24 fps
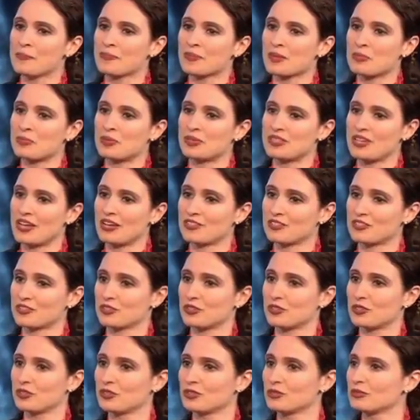
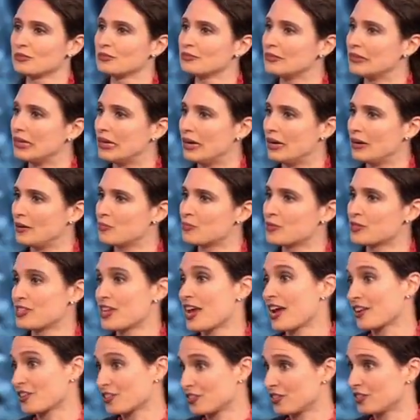potential
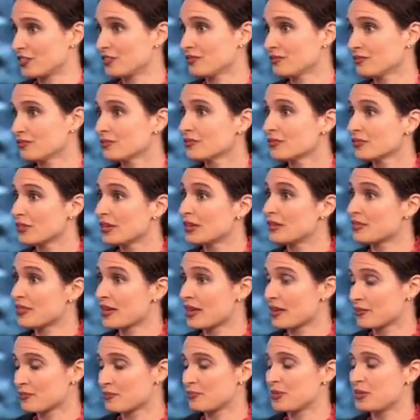protection
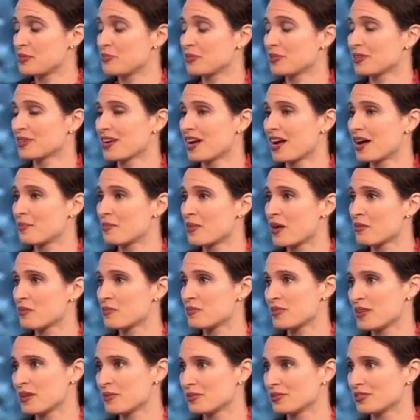that people in combat
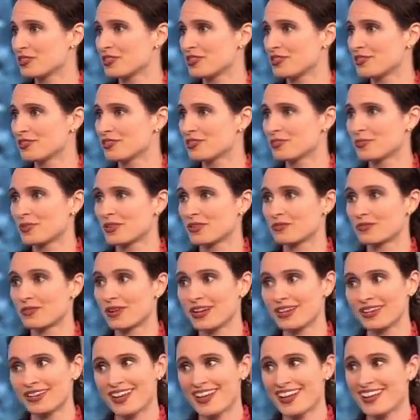would be able to use, but
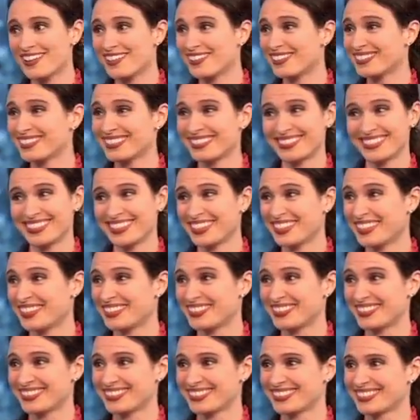right now,
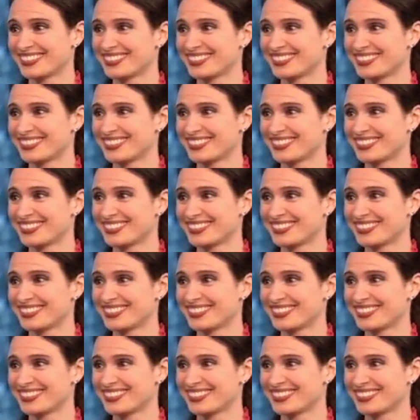no. Not